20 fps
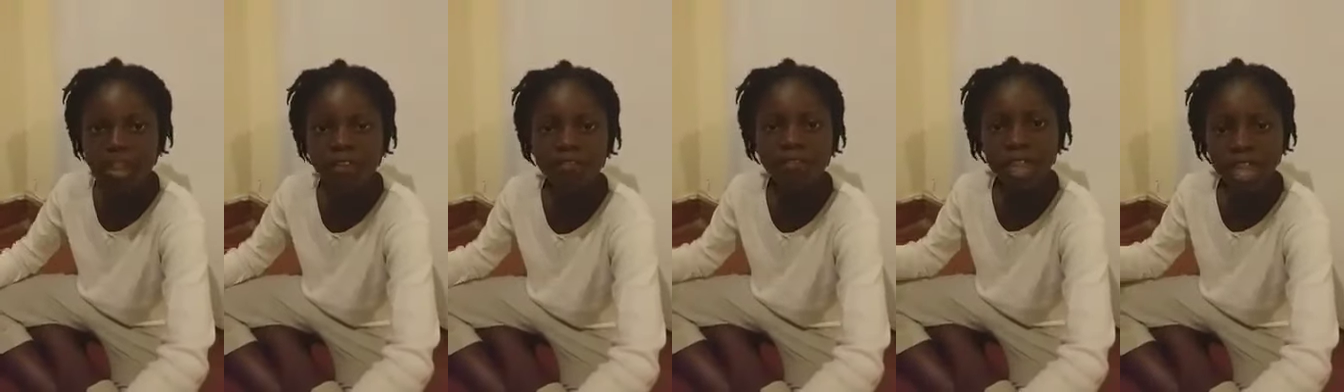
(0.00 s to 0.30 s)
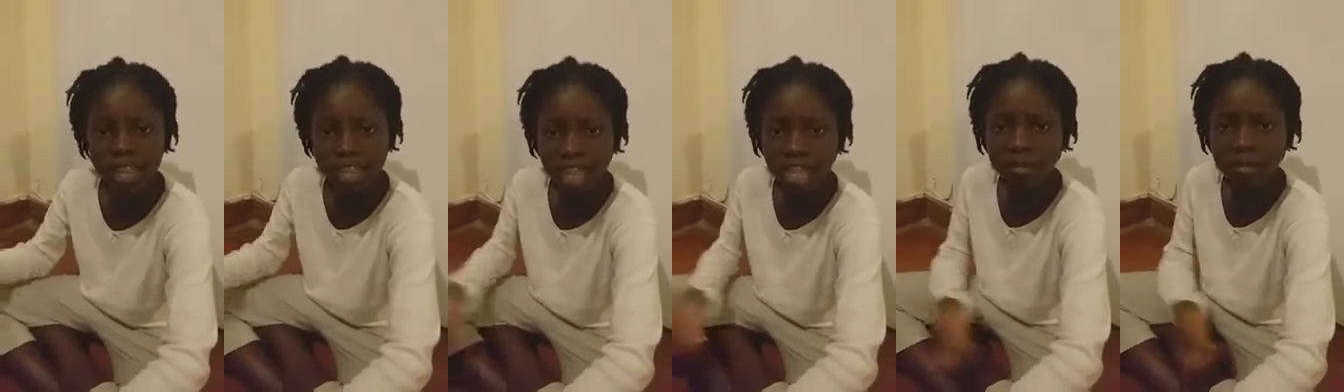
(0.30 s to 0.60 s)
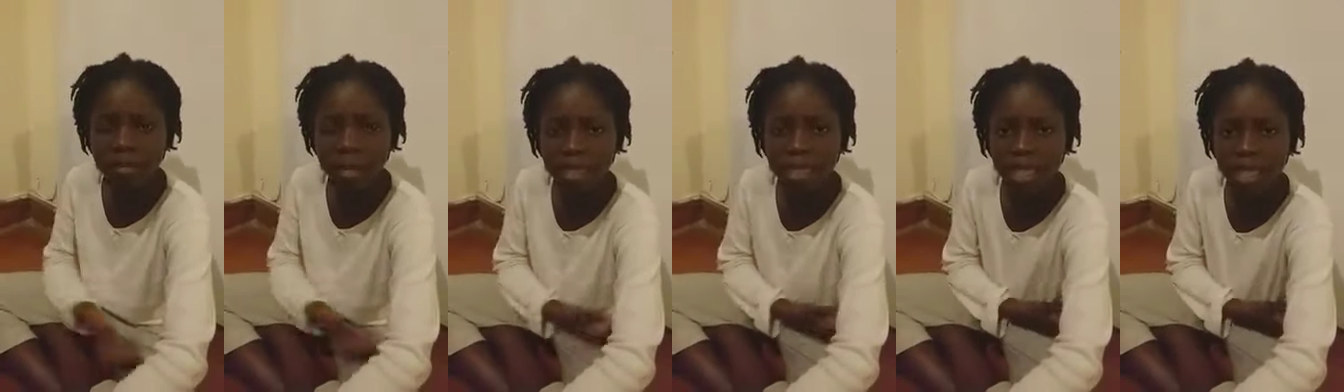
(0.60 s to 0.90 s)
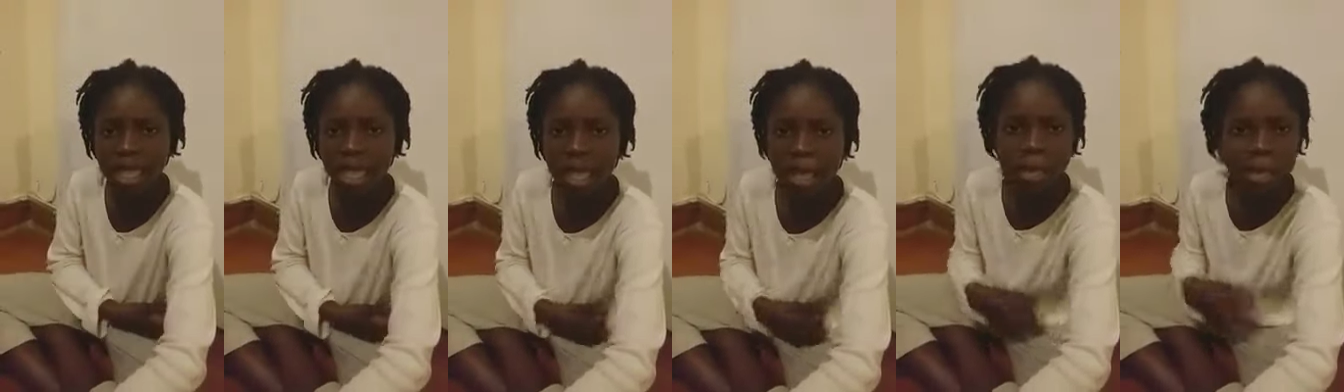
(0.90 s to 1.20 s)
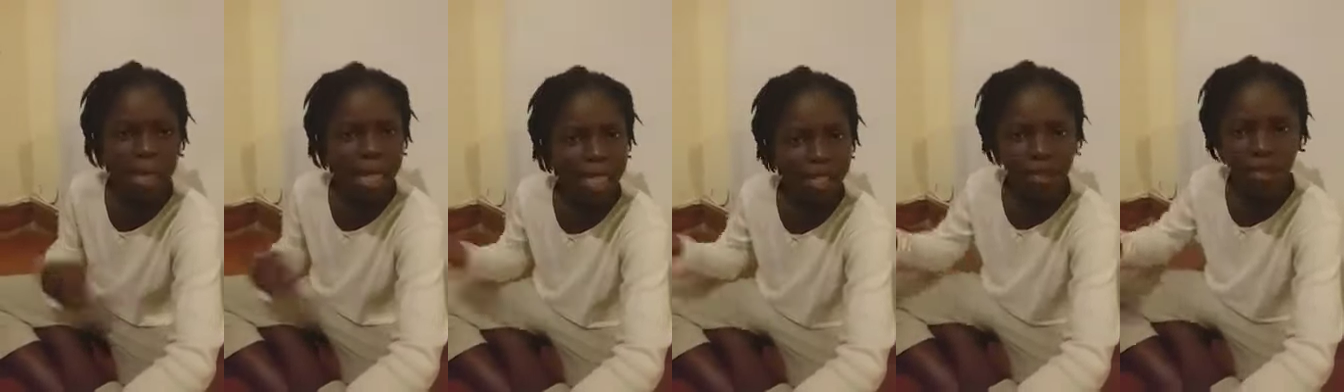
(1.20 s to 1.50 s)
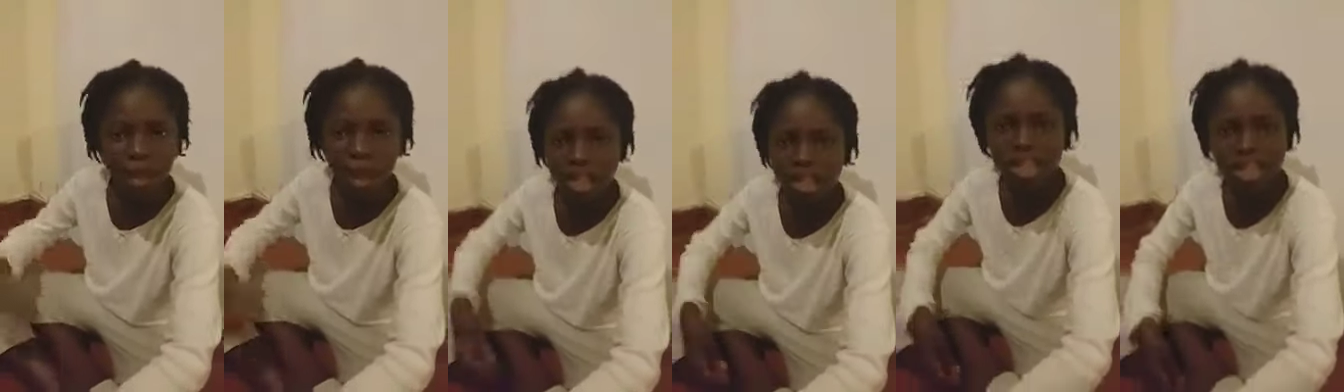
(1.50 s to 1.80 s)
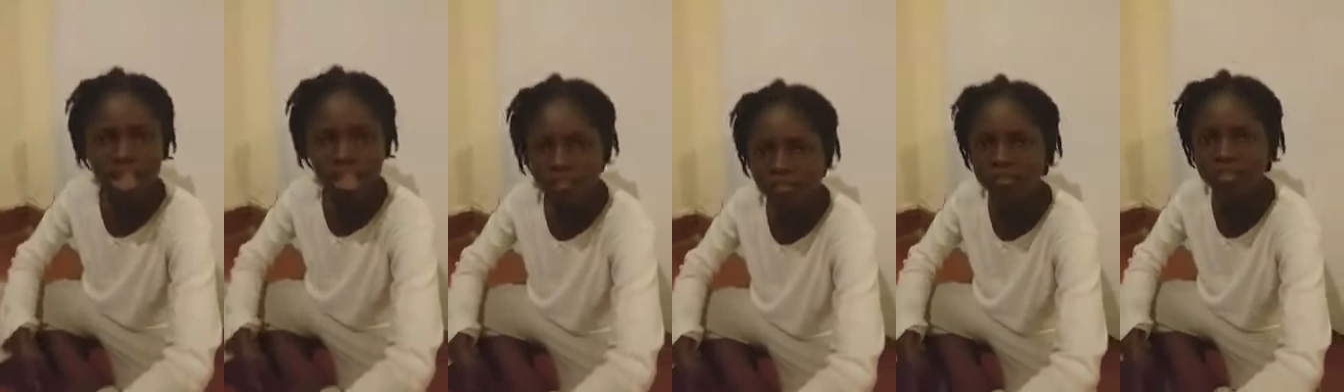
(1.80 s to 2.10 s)
If they need money, let
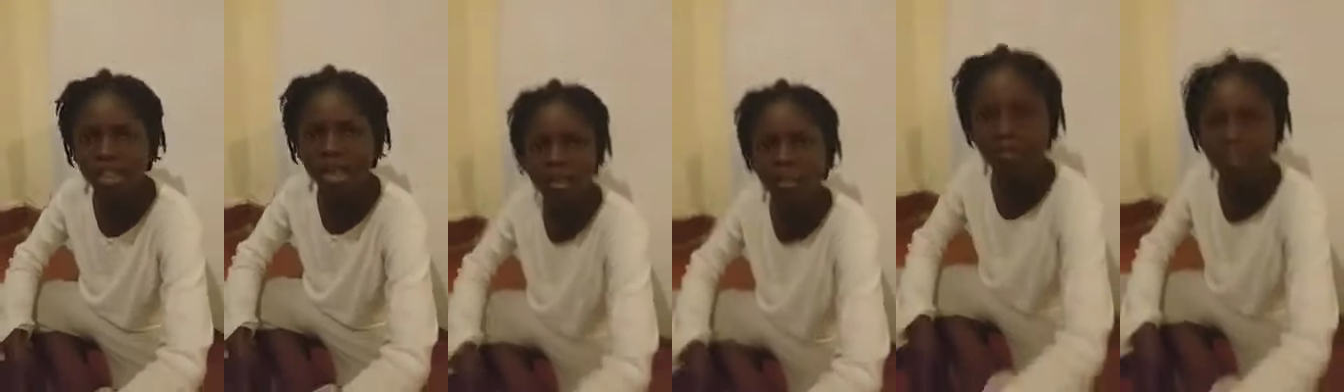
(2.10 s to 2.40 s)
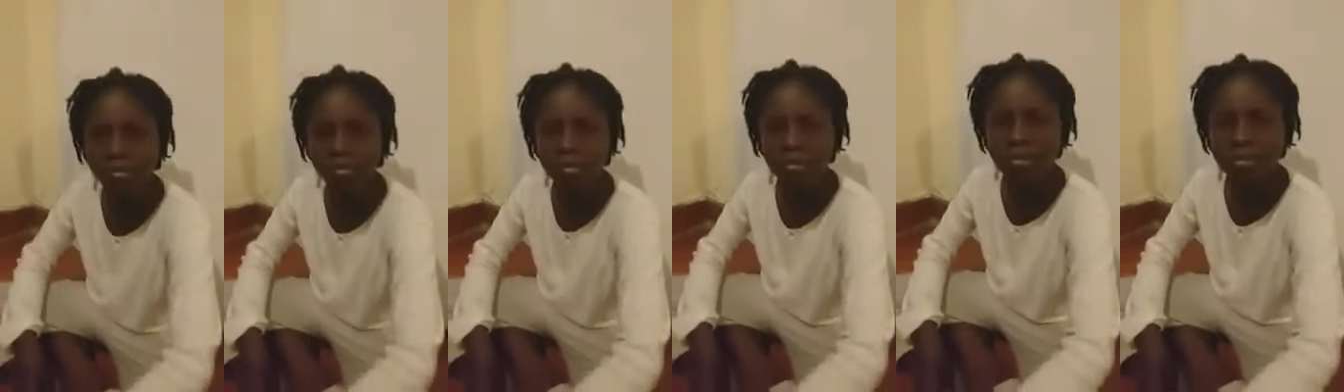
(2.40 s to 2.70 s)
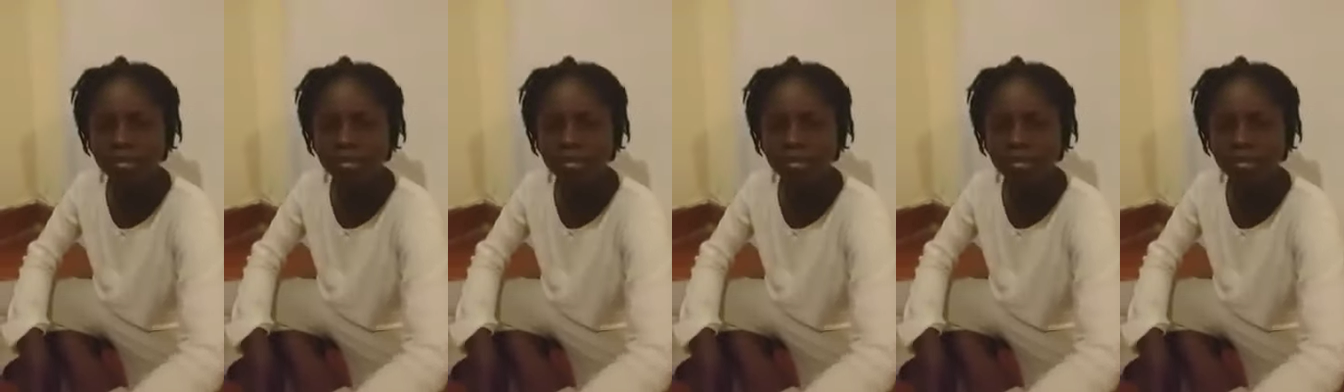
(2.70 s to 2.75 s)
God give them.